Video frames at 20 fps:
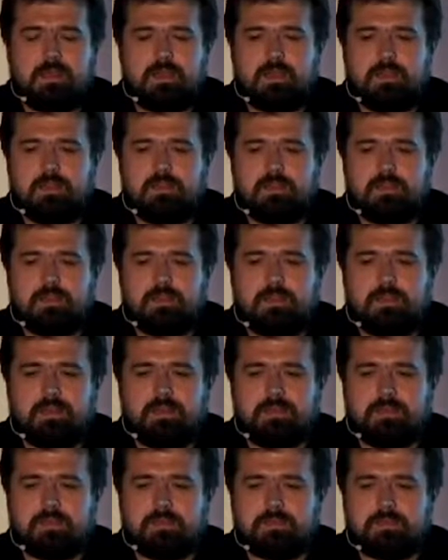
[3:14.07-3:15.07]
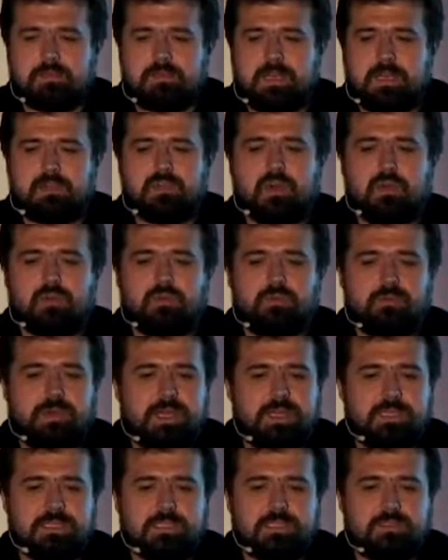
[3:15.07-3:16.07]
in a code
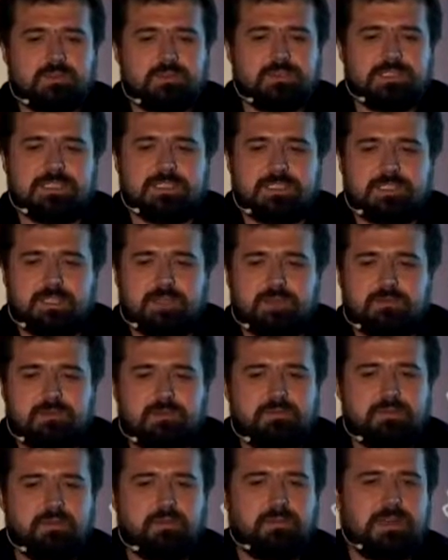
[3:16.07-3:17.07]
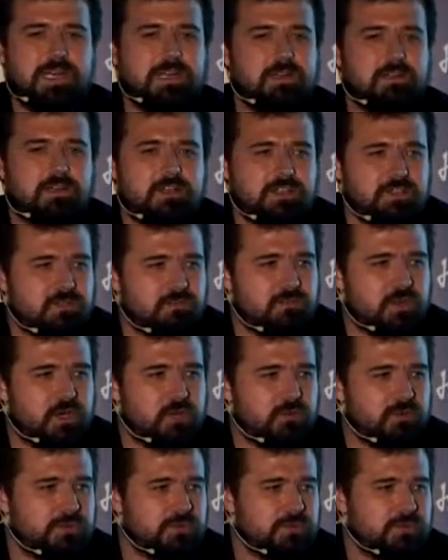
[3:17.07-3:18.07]
base consisting of a few million lines of
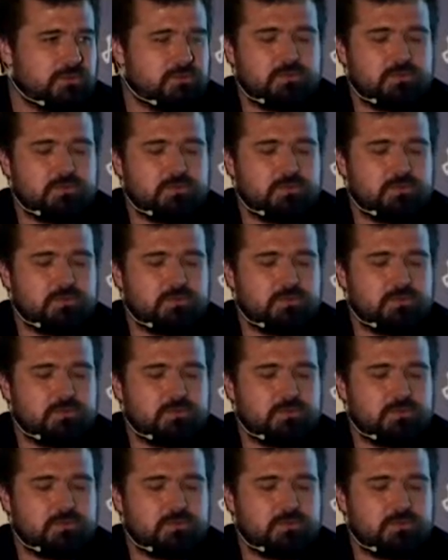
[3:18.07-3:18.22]
code.